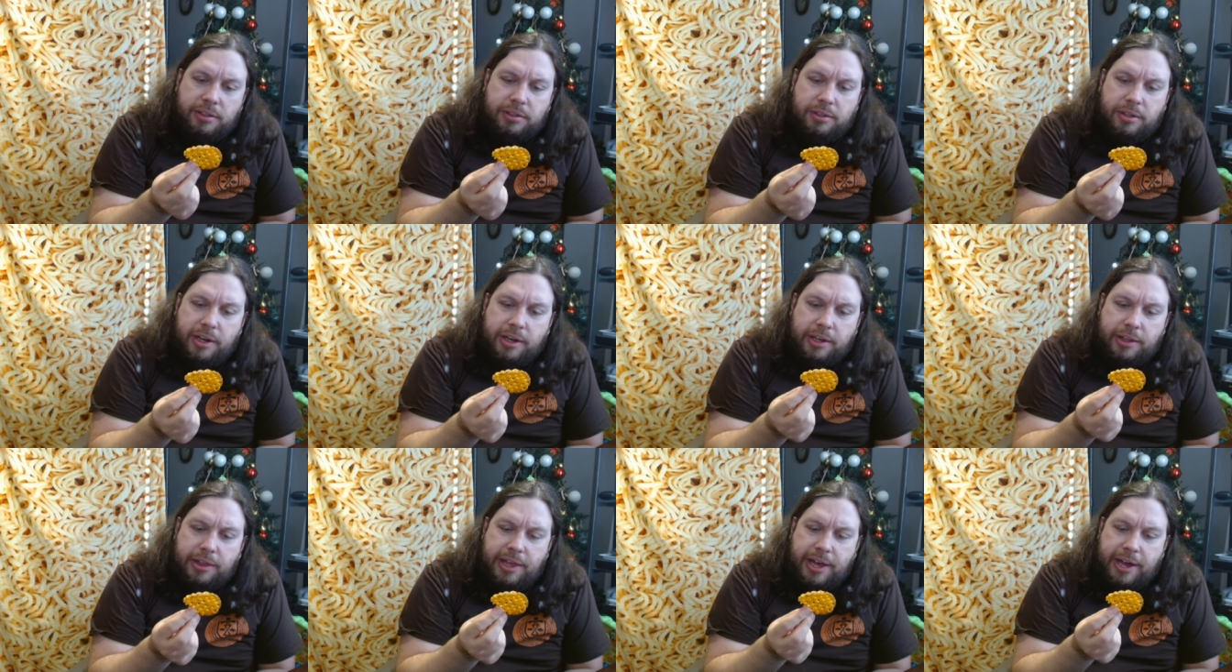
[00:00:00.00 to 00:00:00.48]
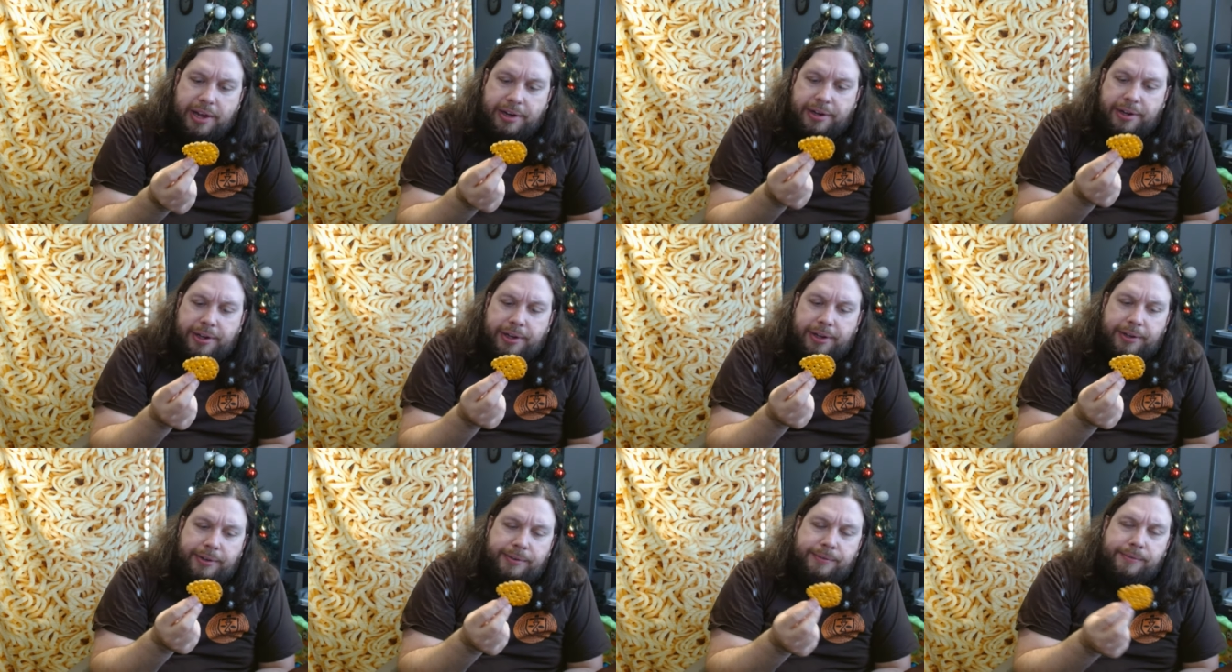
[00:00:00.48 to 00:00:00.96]
It's like
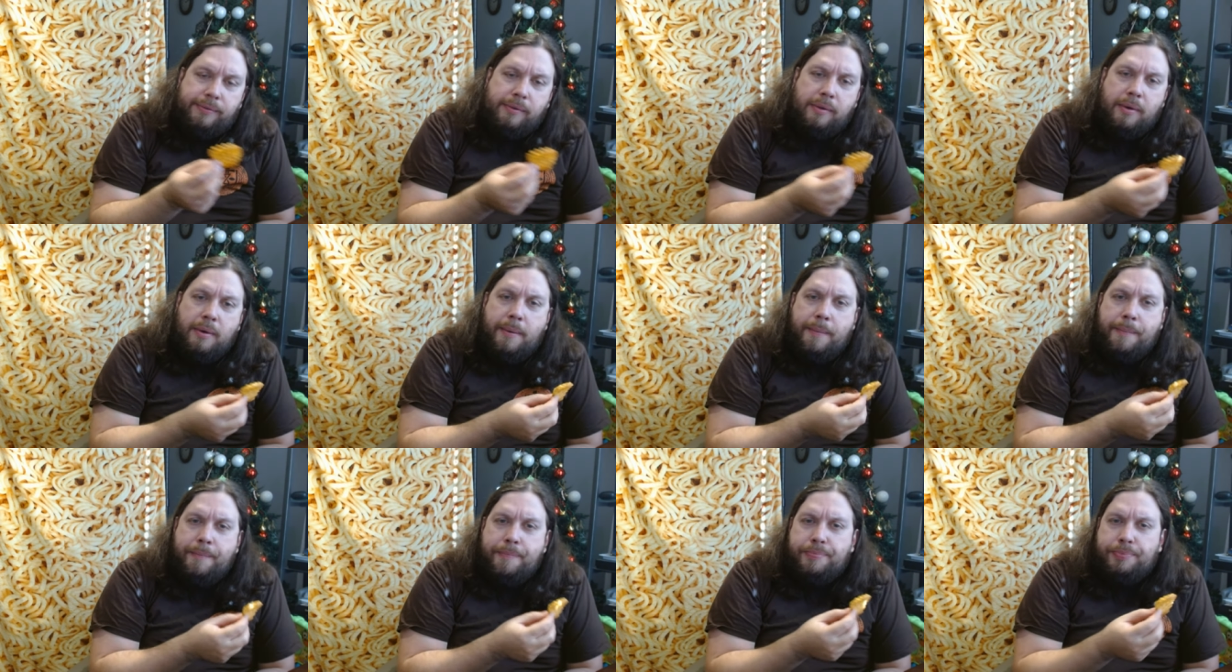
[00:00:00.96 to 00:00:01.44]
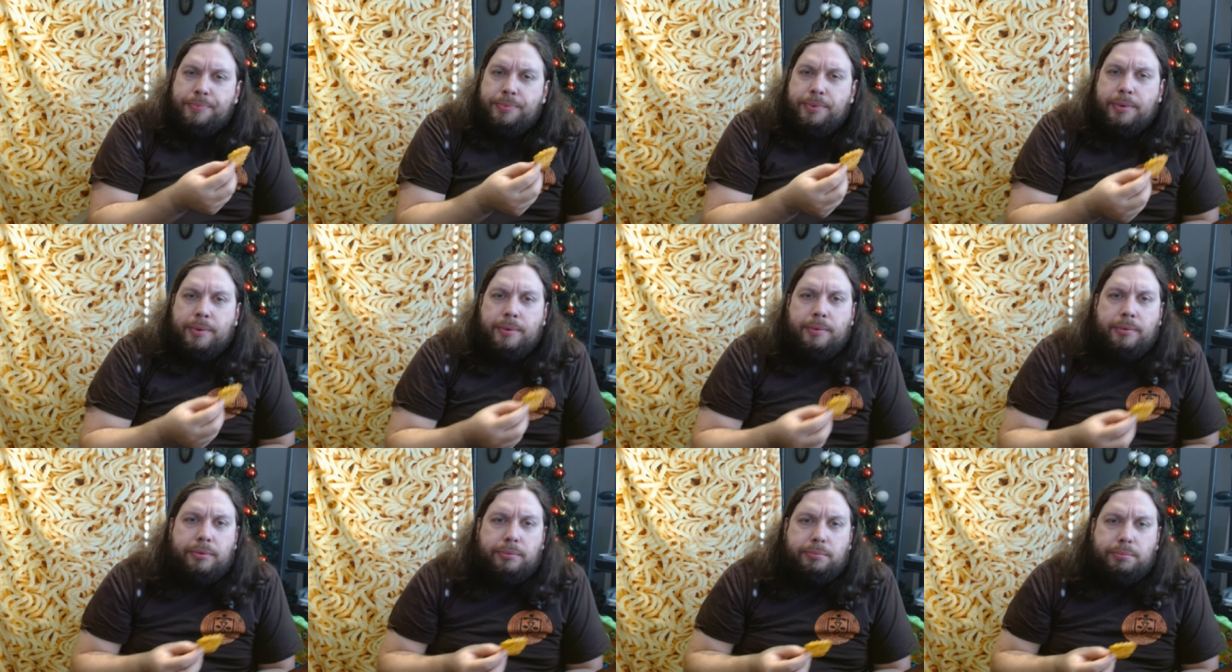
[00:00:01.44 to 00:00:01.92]
that uh,
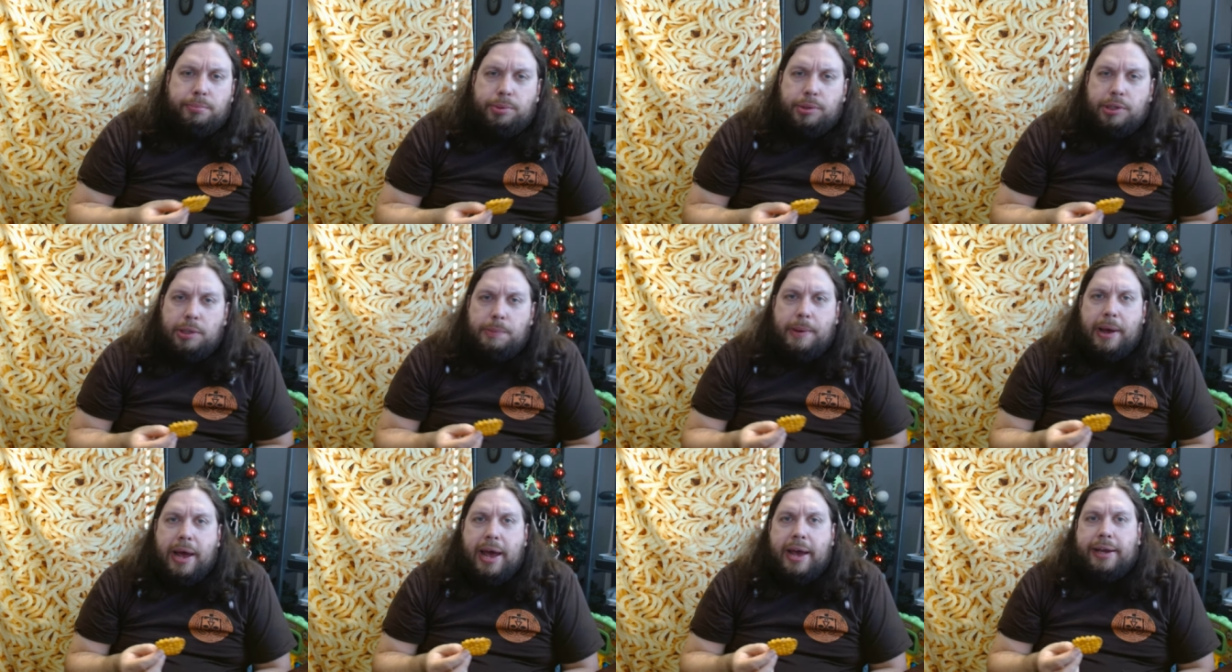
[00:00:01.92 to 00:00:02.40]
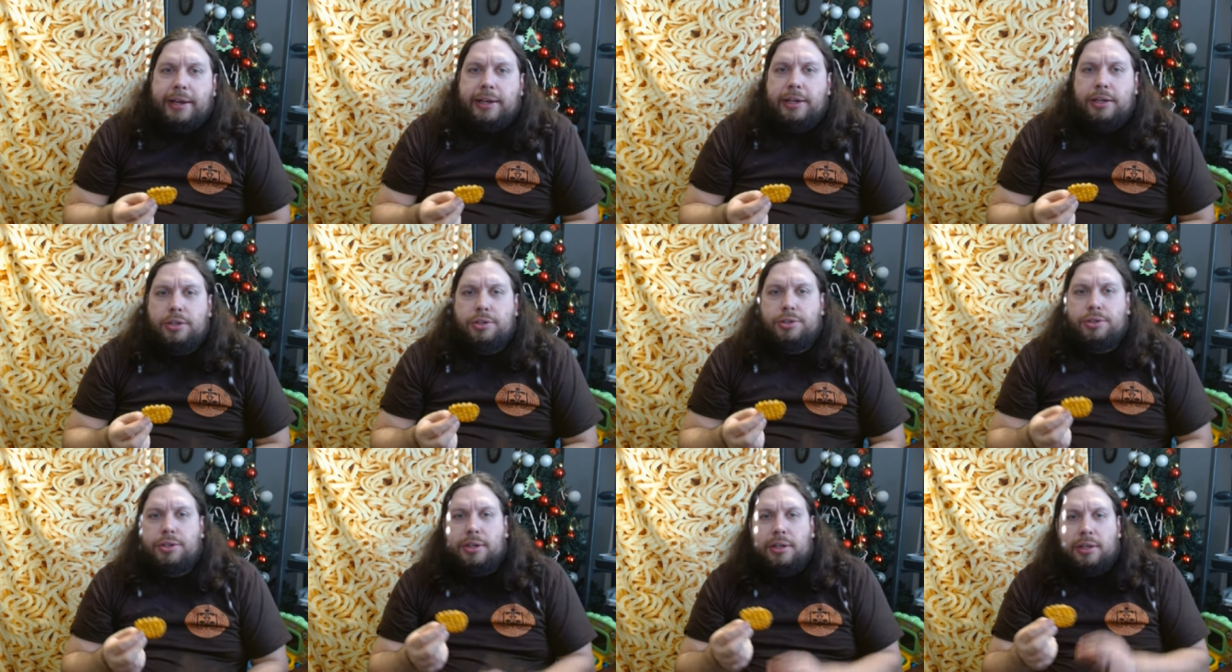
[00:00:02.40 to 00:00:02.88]

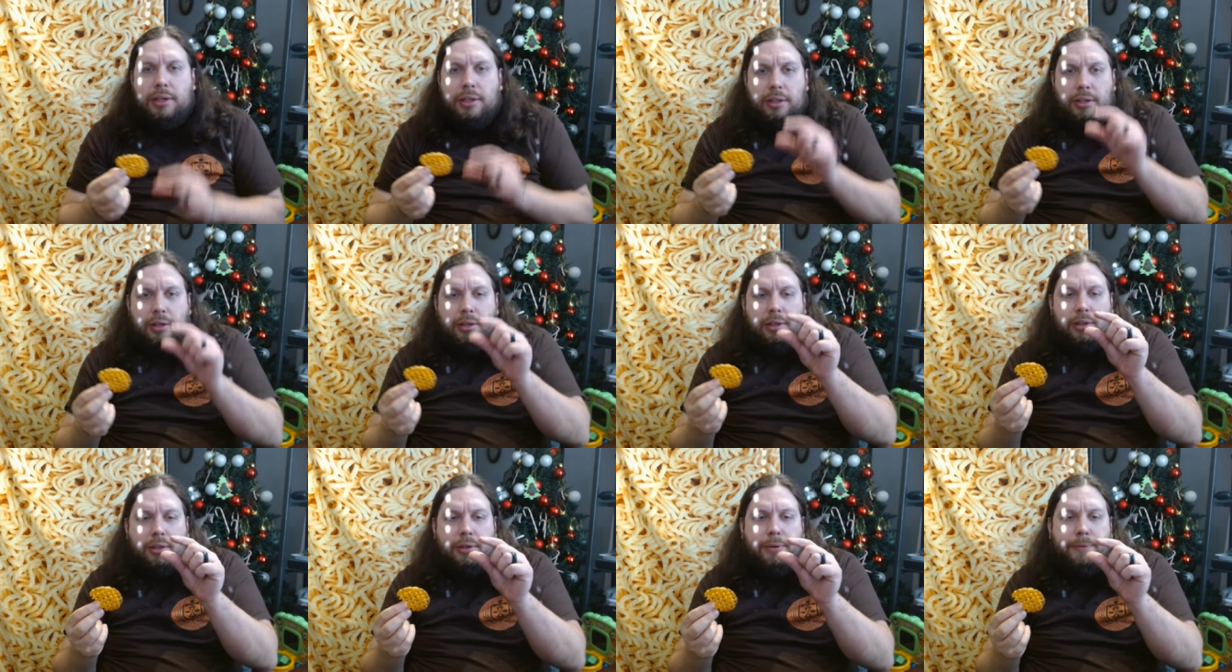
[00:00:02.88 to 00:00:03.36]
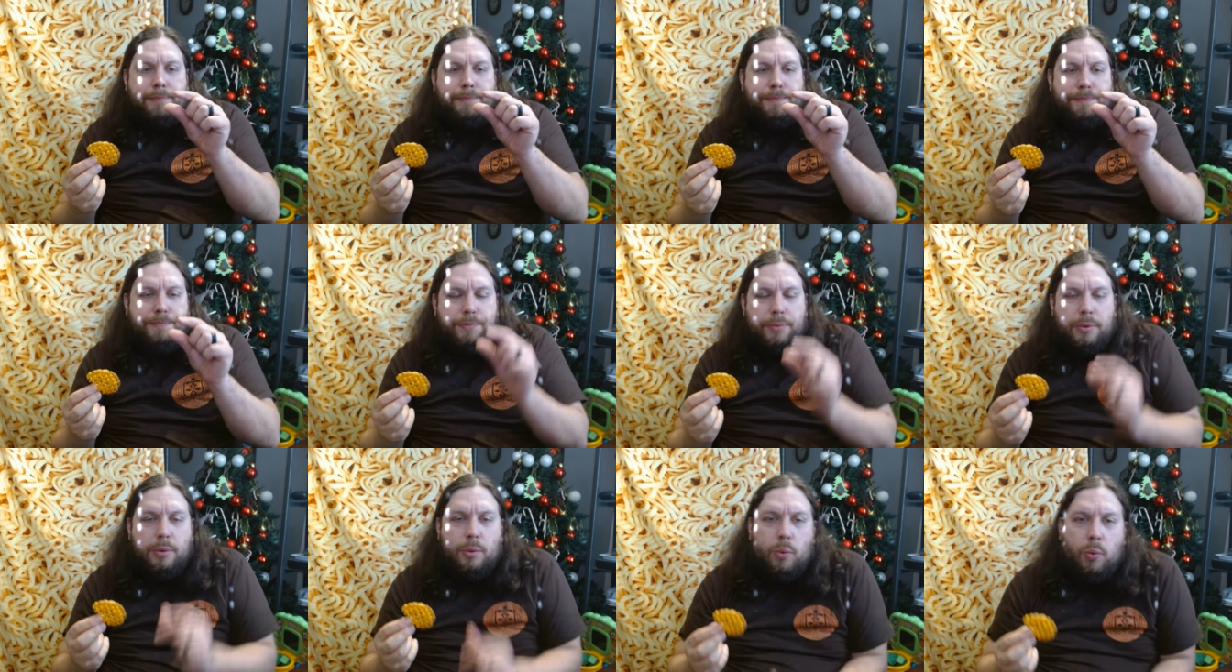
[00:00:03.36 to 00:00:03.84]
pre-packaged in the little
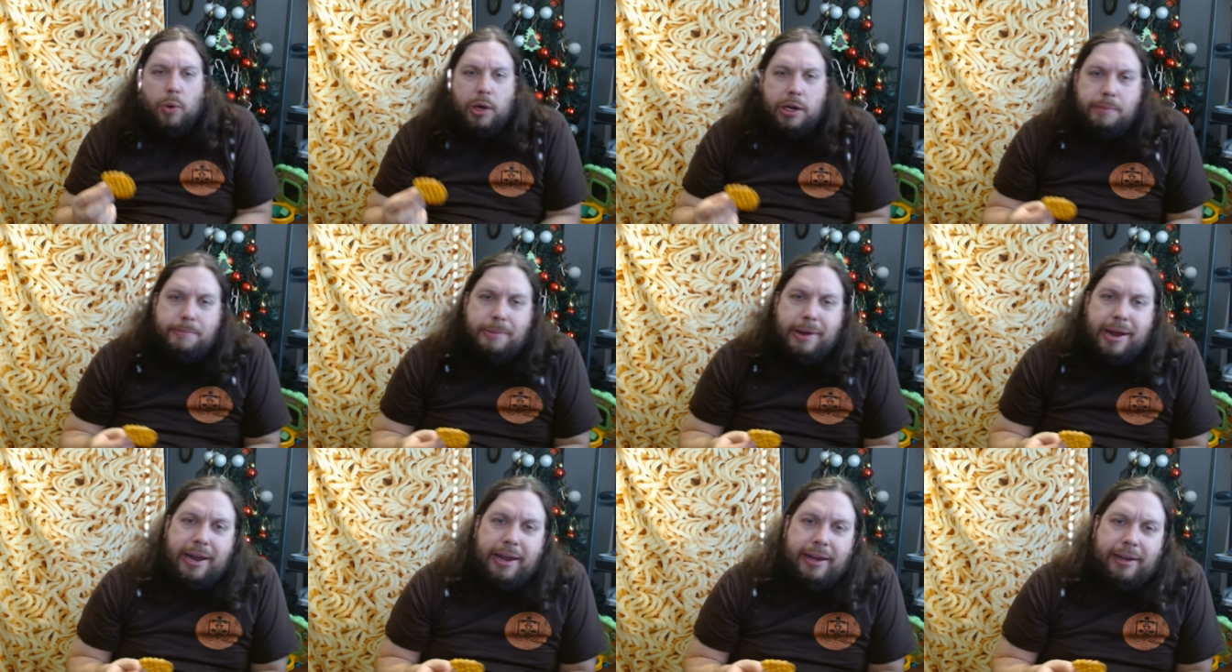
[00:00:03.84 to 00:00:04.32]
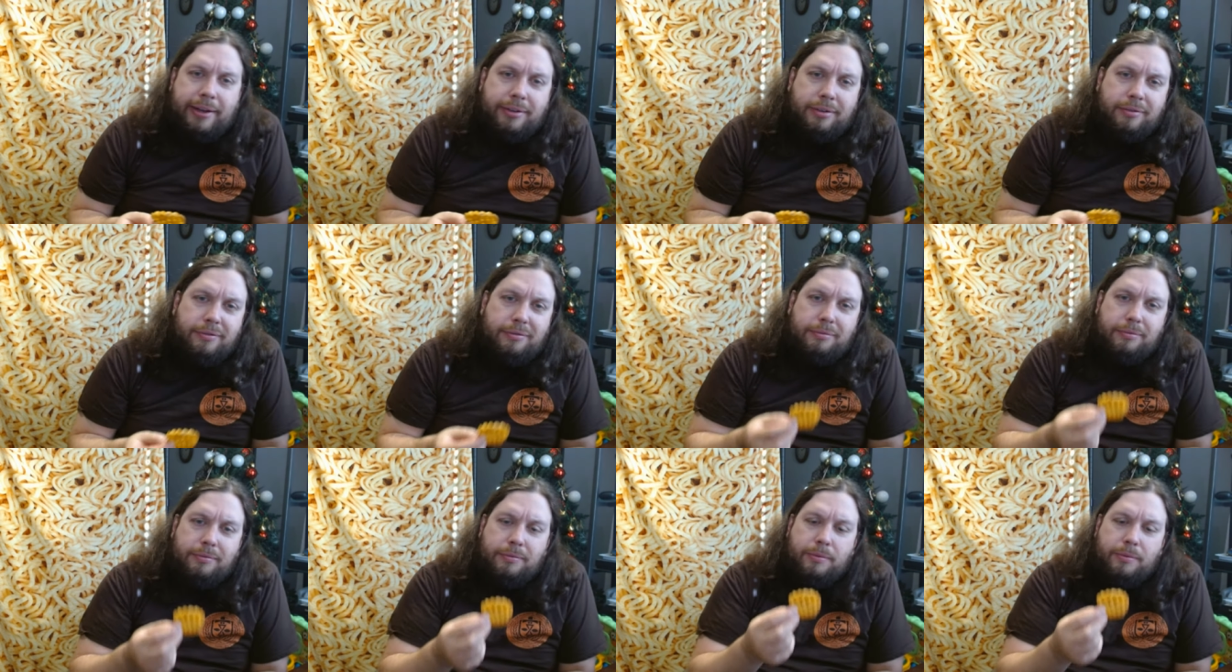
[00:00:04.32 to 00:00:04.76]
white bag